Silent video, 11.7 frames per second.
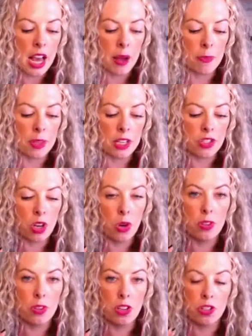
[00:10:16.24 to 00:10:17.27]
So
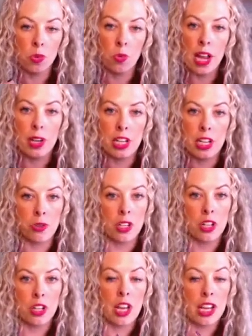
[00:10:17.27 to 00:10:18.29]
there's a right way to do it
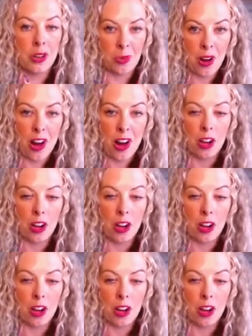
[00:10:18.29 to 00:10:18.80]
and a wrong.